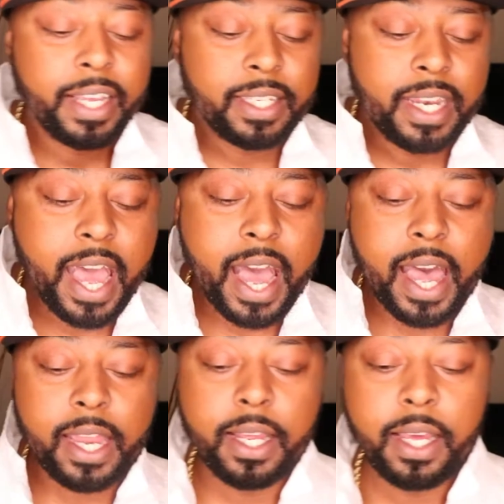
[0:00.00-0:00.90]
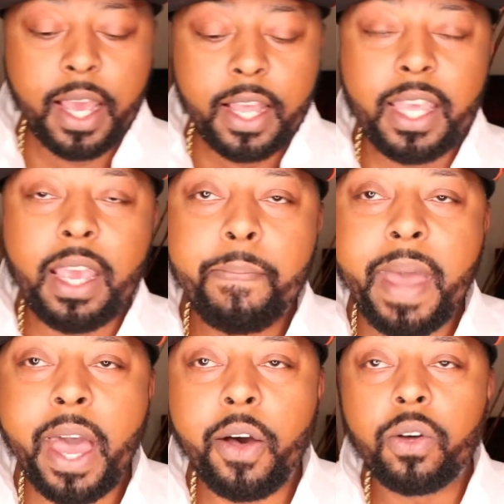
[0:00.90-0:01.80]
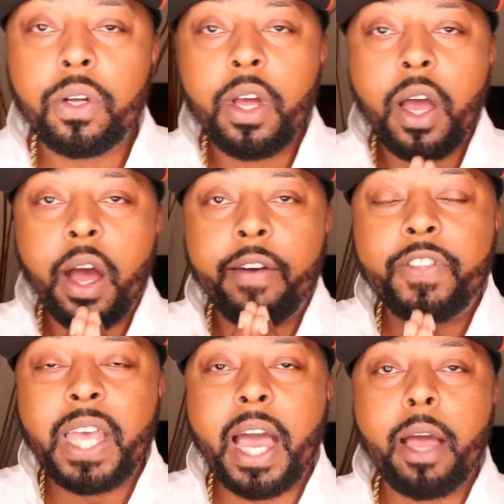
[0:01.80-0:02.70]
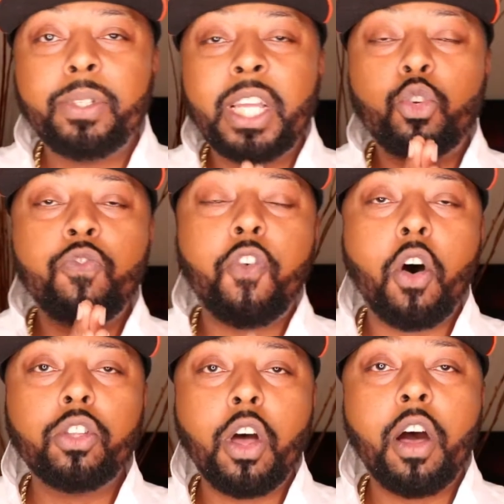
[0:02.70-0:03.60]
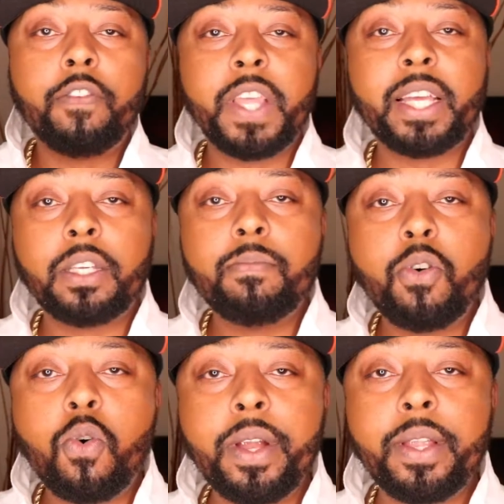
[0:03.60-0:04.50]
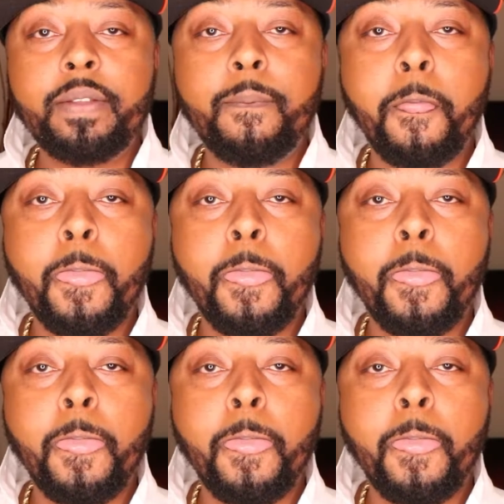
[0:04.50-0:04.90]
It's not the amount of times that you fall off that's important.